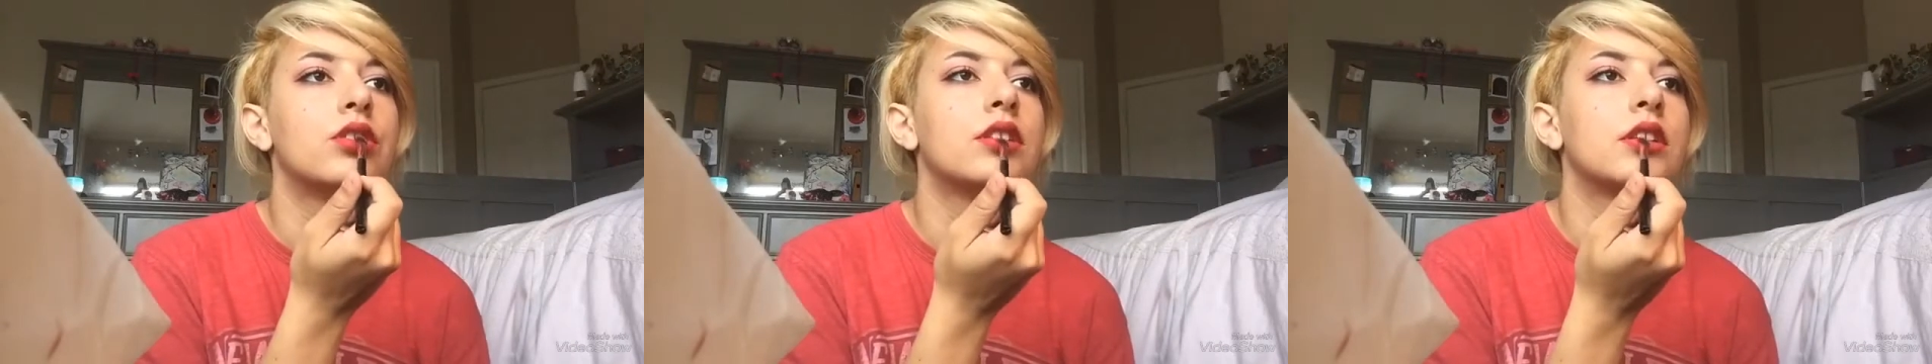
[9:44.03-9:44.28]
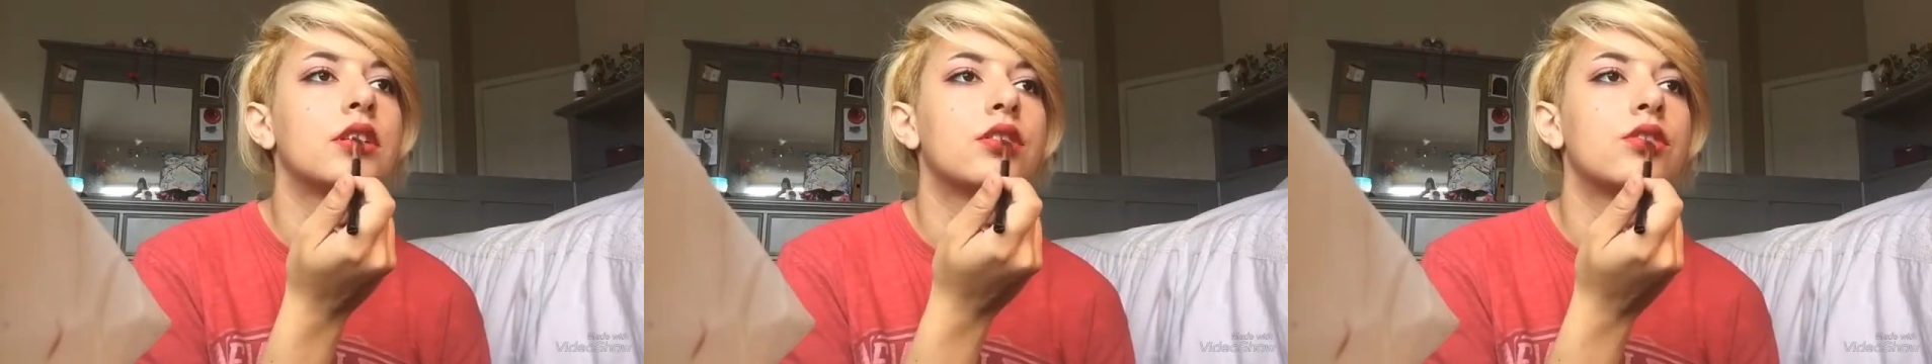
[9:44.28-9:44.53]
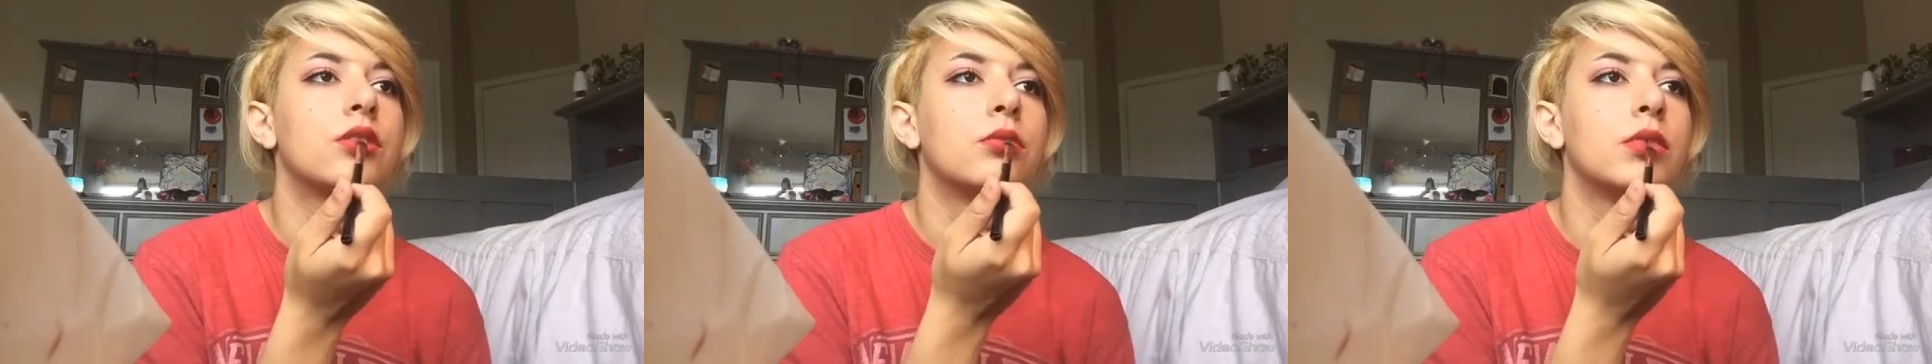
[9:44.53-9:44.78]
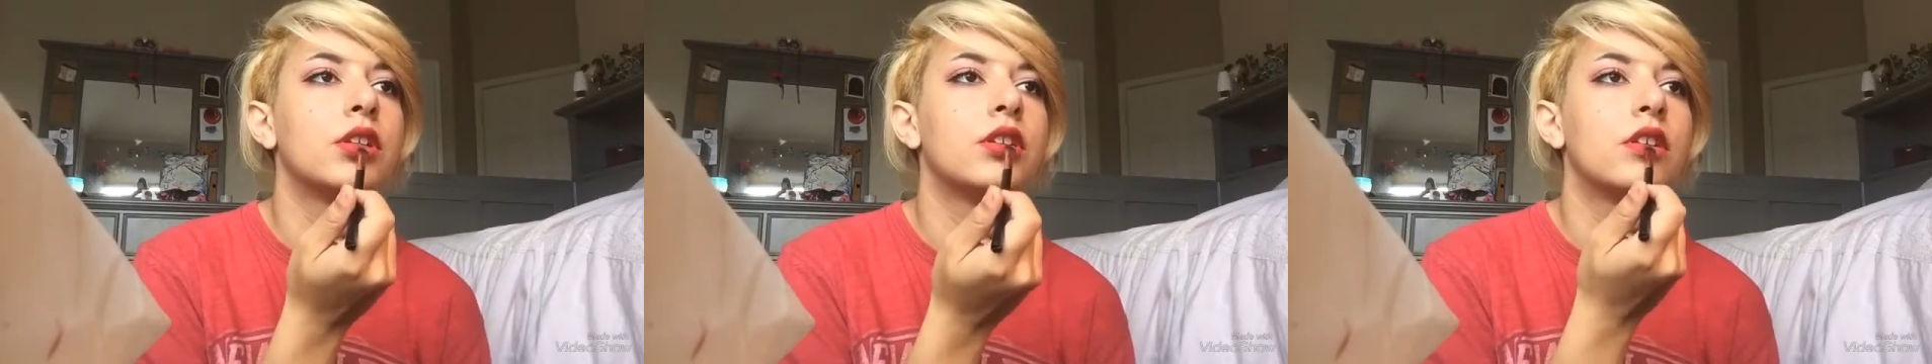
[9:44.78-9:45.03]
is an
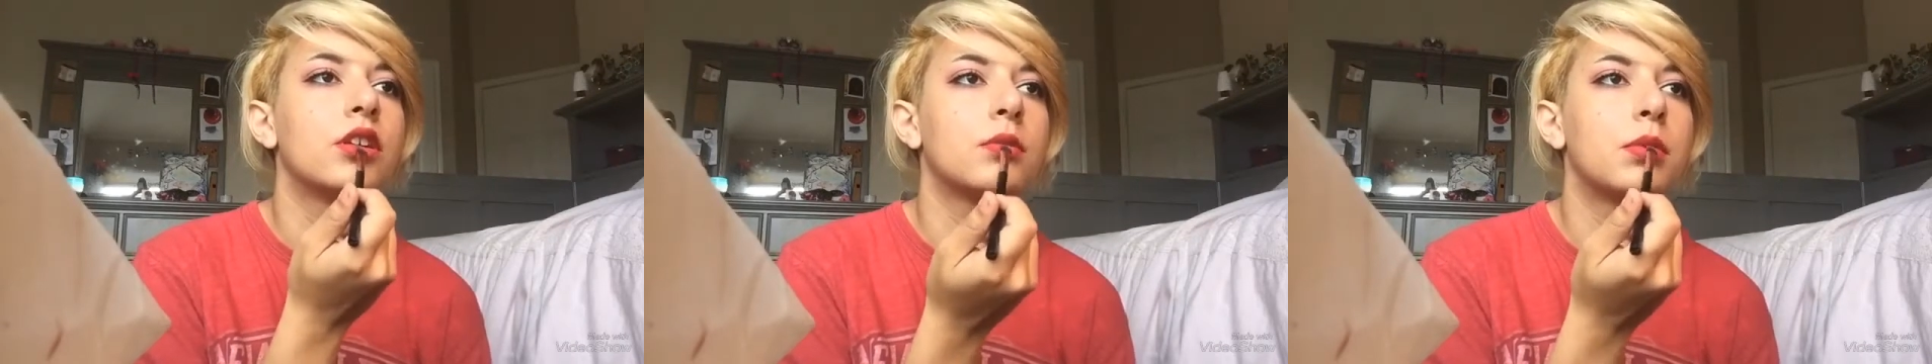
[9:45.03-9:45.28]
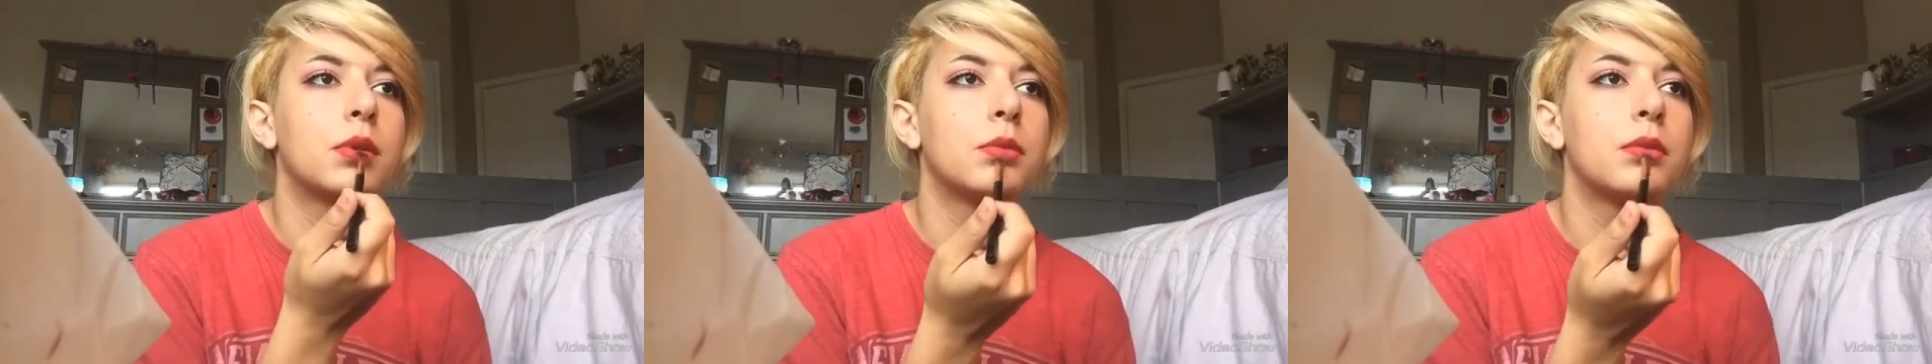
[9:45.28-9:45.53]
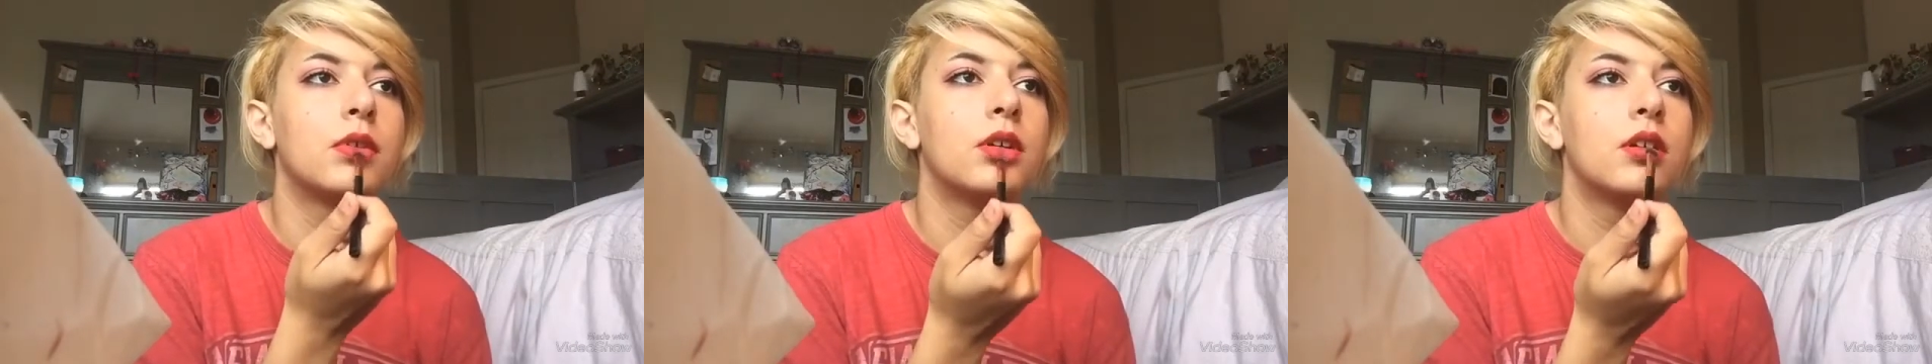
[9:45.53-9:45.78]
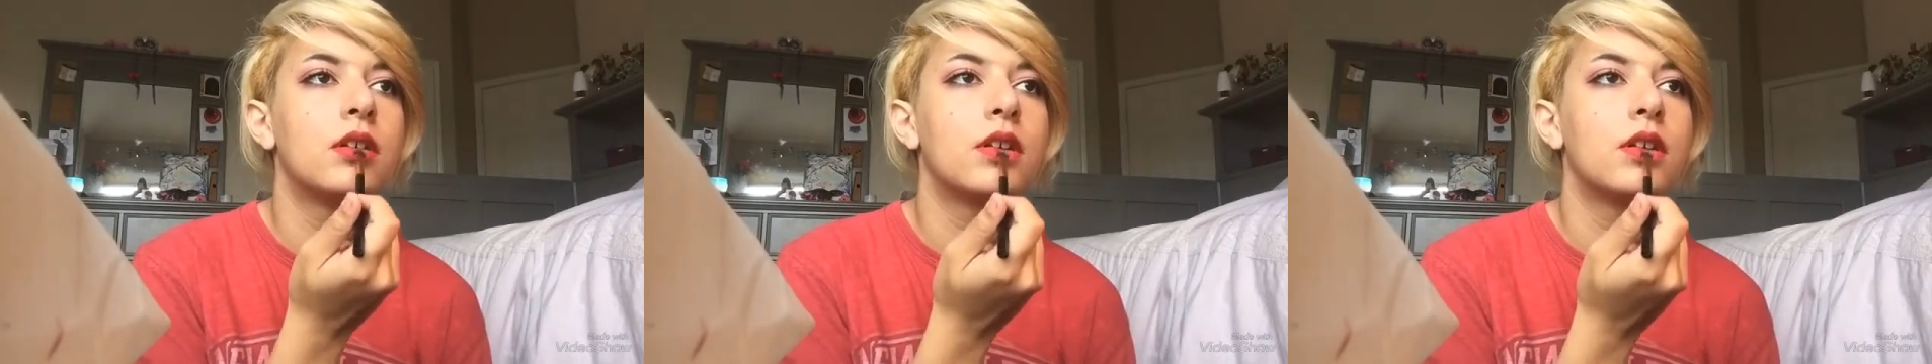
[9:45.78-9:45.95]
extremely dark purple.